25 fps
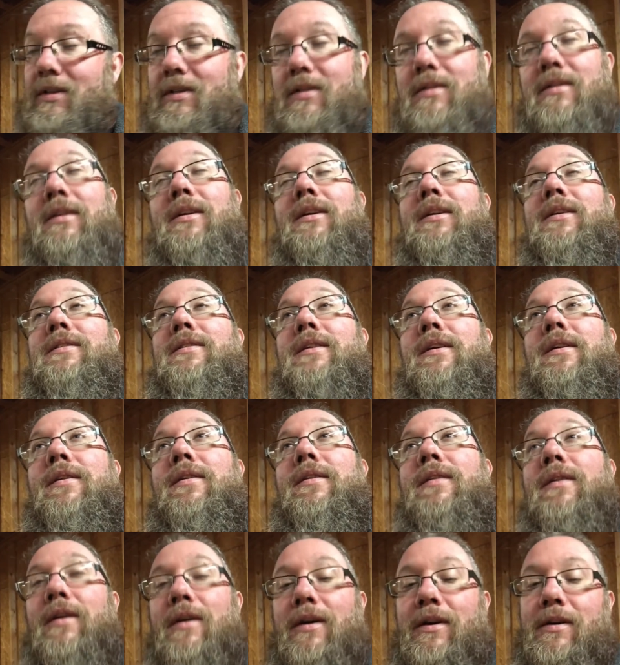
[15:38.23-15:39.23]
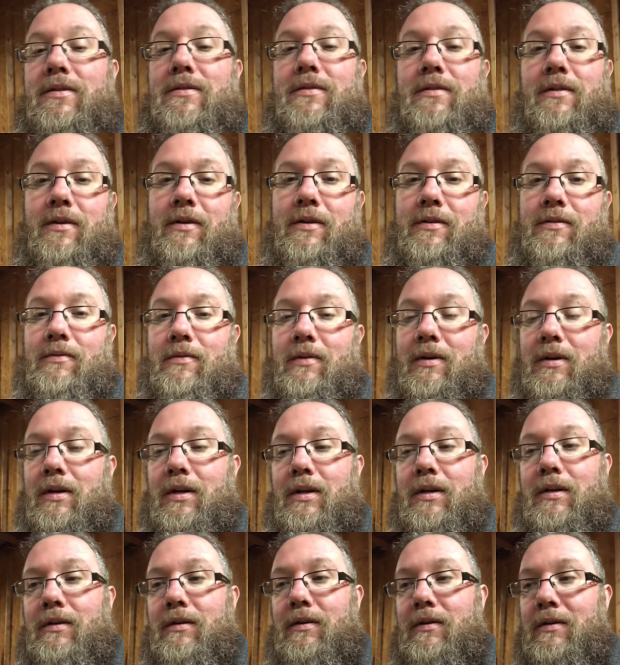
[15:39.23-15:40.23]
That thing is a nice, nice
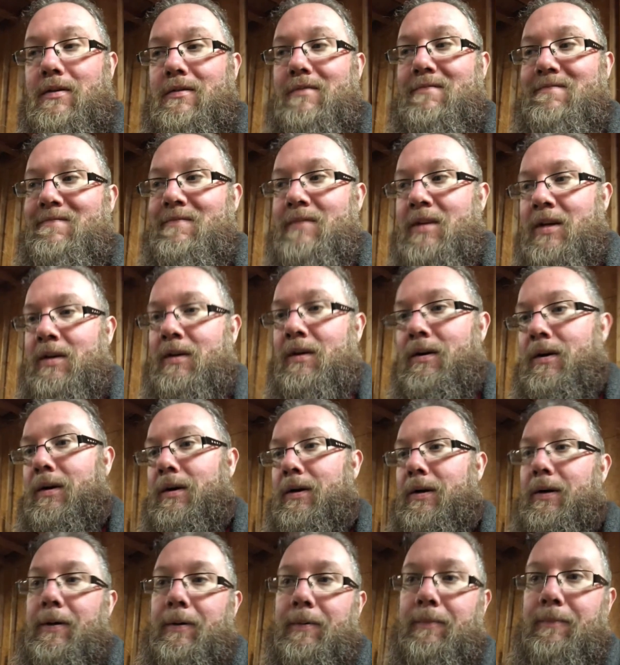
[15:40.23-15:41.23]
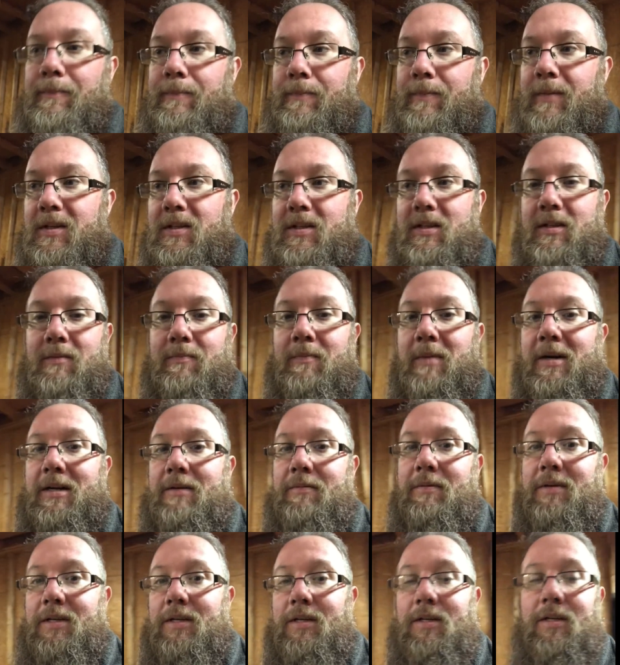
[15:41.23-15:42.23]
ride. Um, that's his
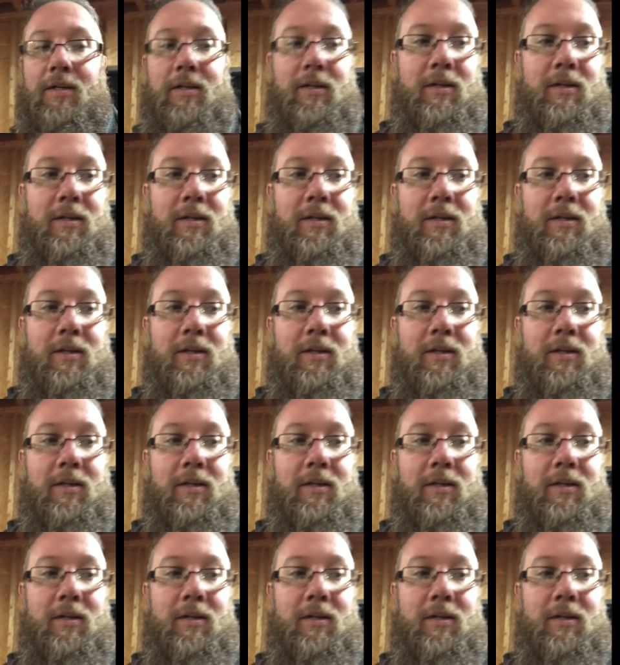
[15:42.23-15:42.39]
baby.